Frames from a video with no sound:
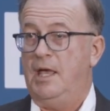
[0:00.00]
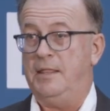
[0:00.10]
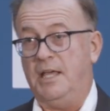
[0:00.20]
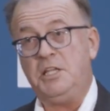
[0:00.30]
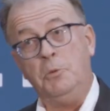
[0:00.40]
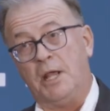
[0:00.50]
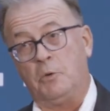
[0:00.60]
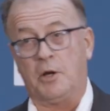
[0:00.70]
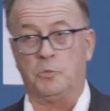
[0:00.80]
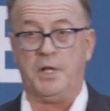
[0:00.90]
And then you
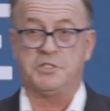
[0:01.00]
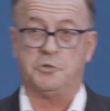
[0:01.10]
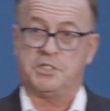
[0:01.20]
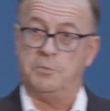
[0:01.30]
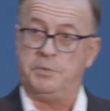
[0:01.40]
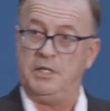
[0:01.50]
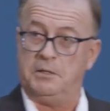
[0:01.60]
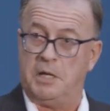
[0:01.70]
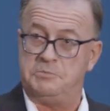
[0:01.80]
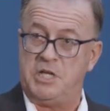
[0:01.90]
might want to raise those
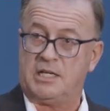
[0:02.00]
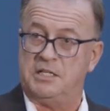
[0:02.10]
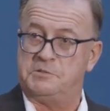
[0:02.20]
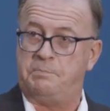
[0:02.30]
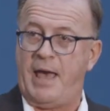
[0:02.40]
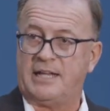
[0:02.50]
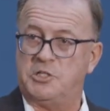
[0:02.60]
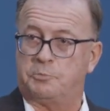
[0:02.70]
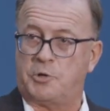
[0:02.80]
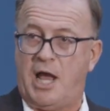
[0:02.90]
competing objectives back
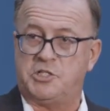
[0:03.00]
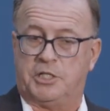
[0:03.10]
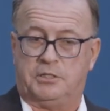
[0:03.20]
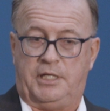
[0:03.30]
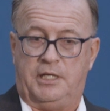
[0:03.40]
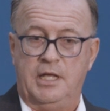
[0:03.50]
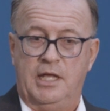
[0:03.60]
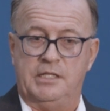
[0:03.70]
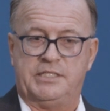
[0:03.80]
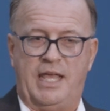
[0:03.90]
to your project lead
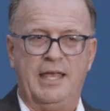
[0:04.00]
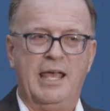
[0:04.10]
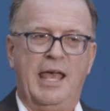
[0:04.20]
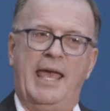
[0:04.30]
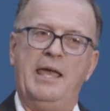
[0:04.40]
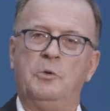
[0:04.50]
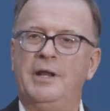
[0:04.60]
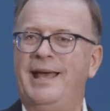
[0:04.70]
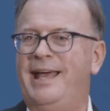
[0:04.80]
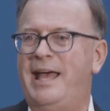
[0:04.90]
and say, hey,
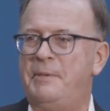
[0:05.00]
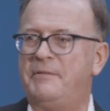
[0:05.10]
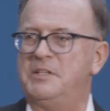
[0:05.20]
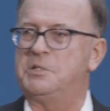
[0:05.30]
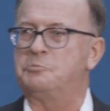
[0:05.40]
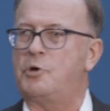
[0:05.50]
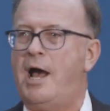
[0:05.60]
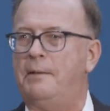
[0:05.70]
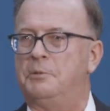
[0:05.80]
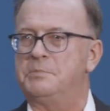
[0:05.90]
I'm having some
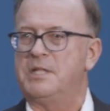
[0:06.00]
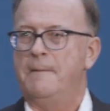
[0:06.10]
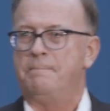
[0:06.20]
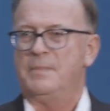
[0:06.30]
problems.